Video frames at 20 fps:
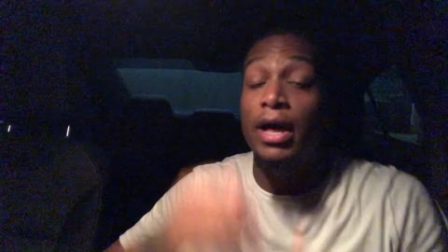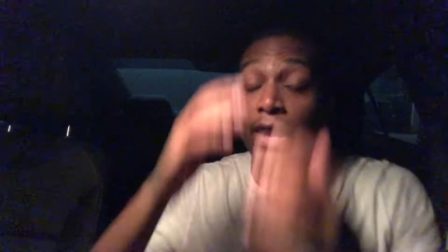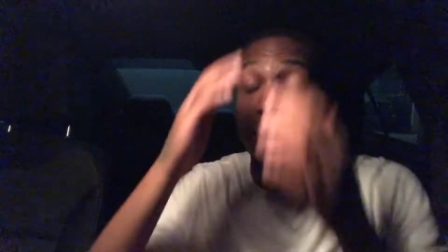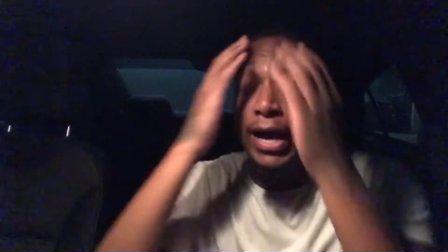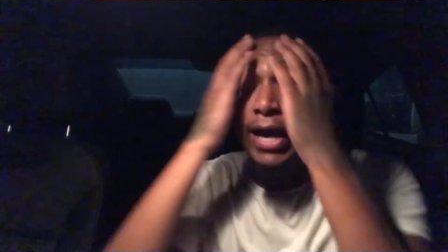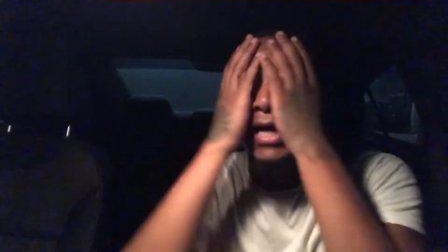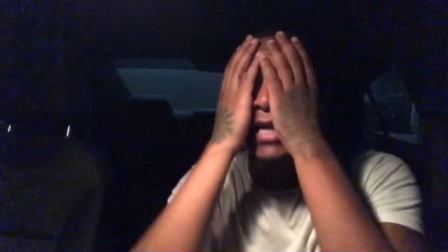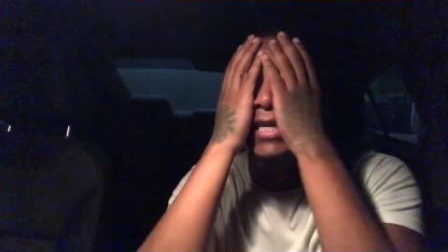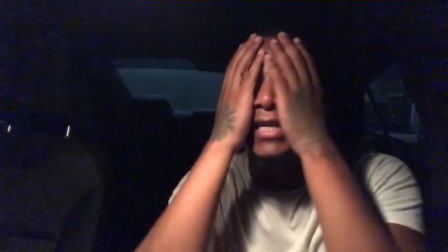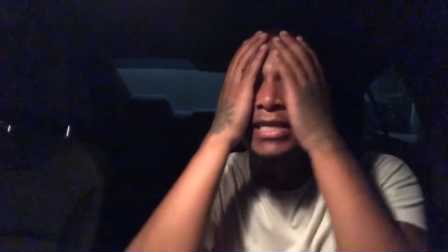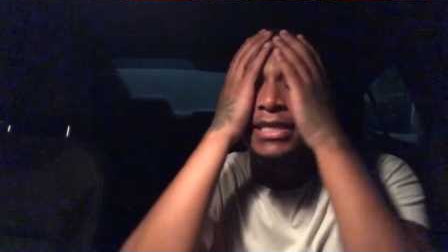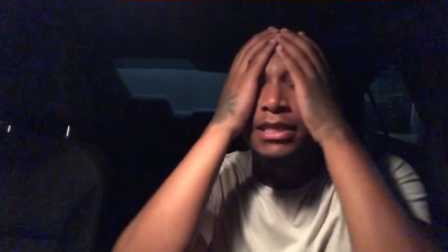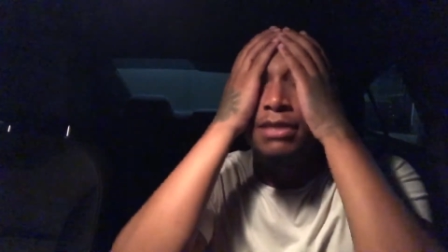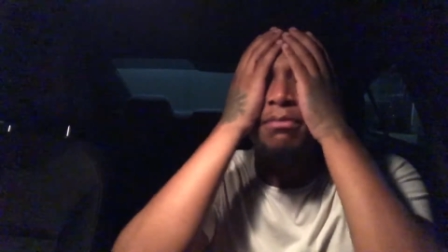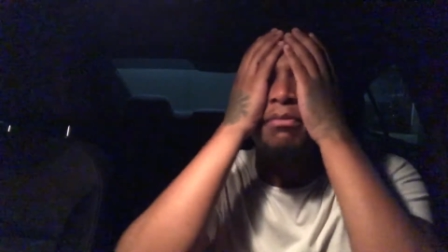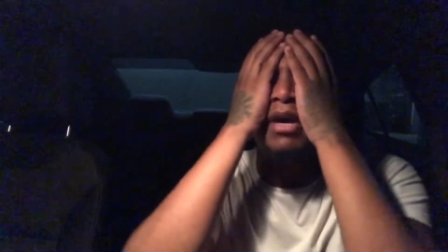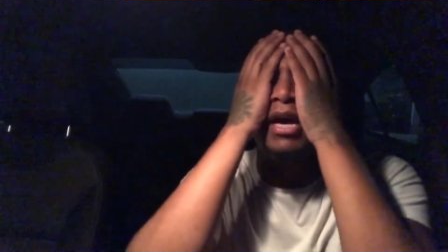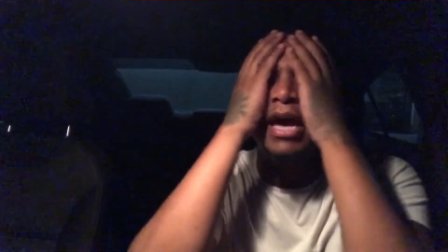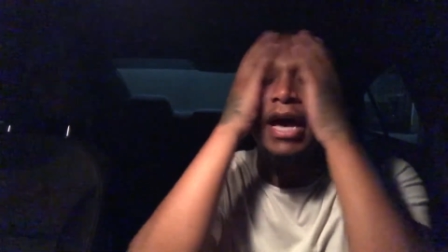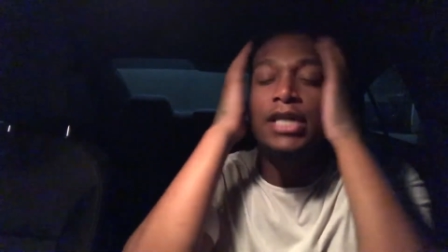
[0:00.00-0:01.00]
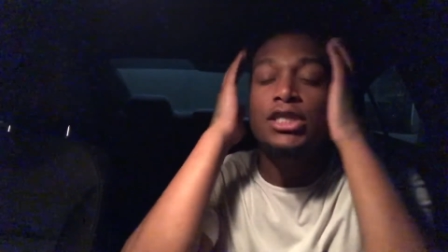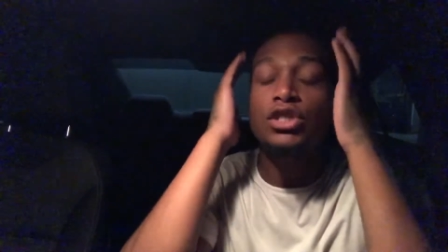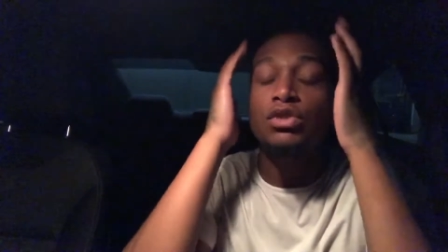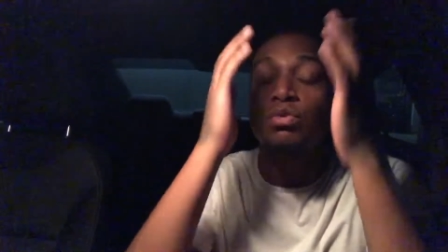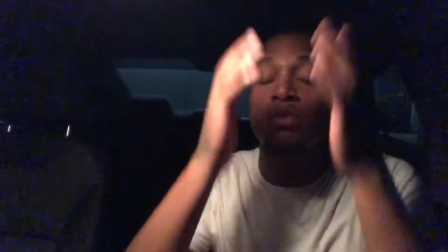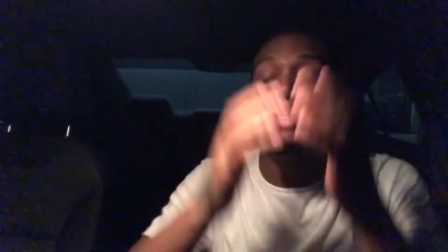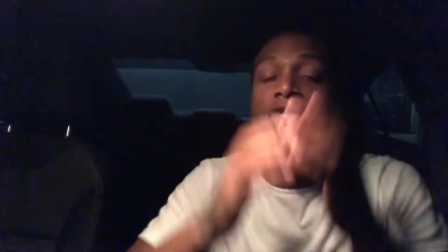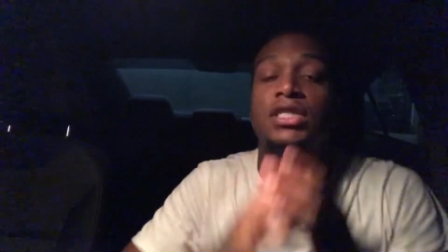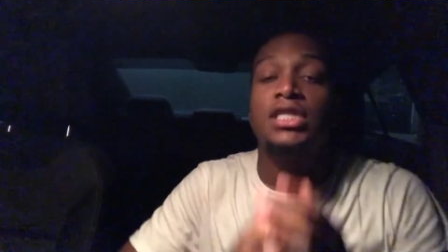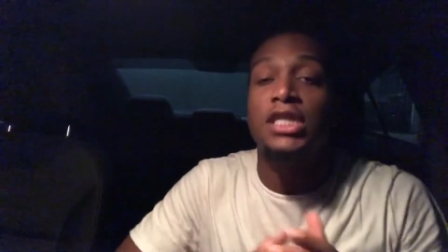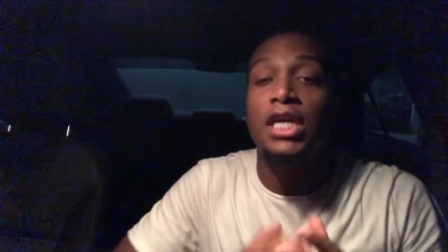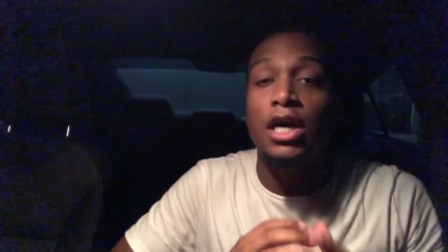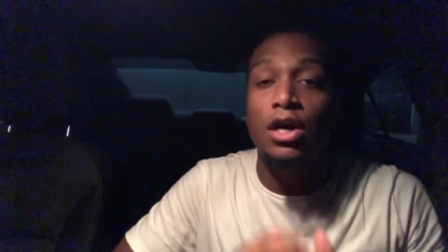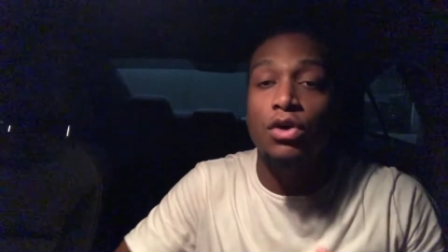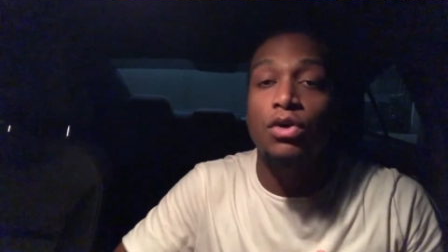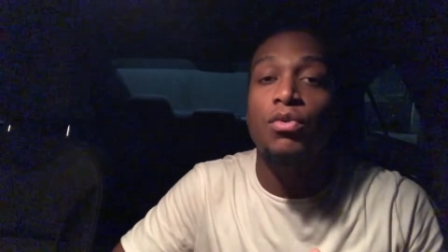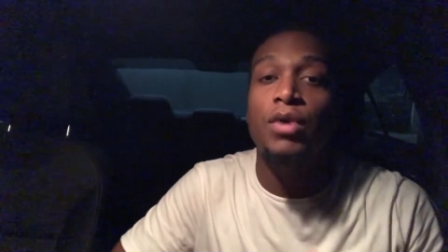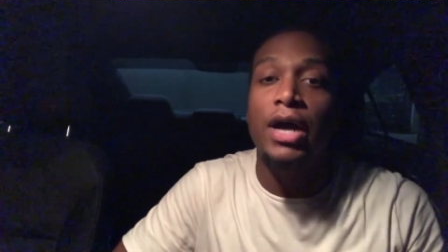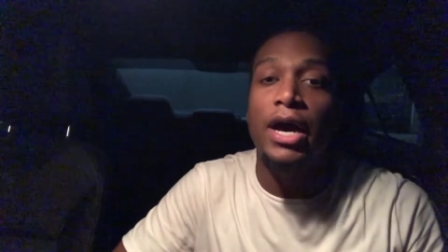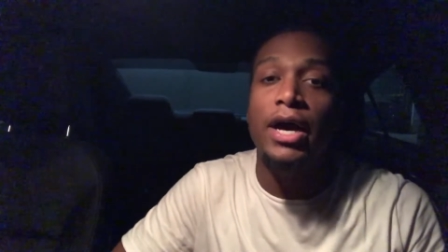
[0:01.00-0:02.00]
Hey, listen, man, I just want to tell
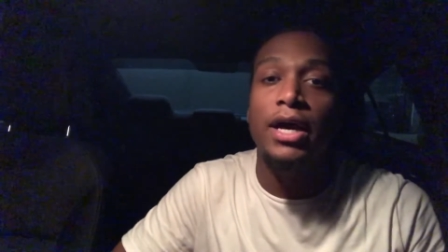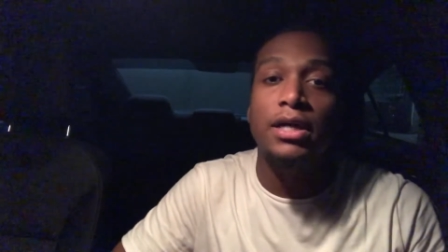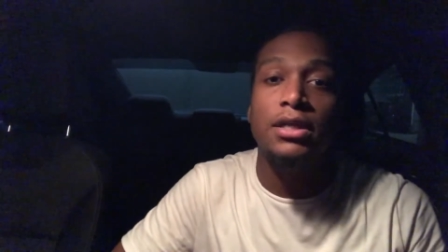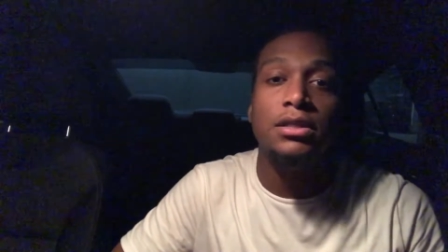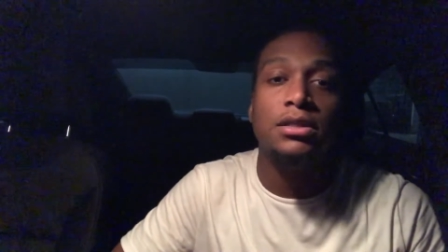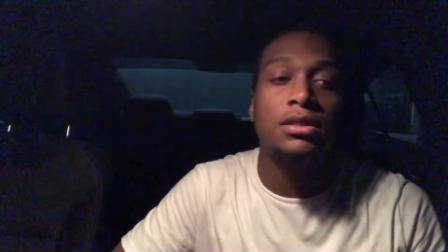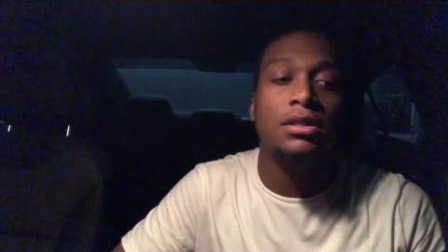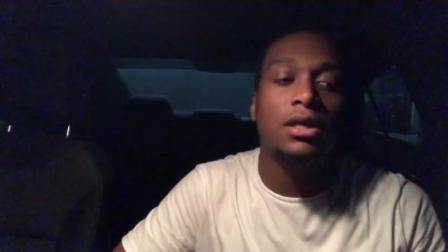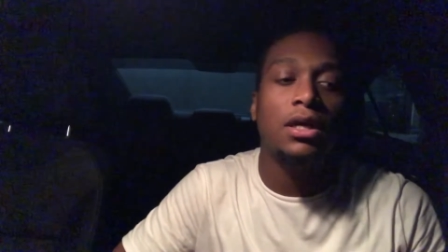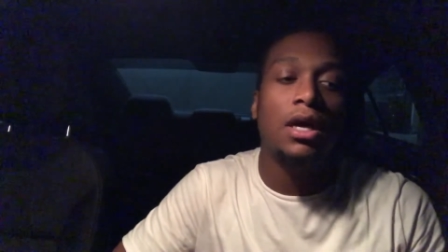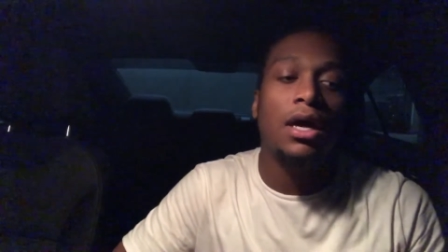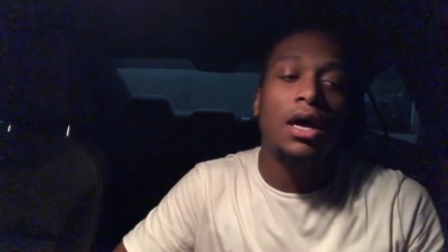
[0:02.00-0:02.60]
you guys,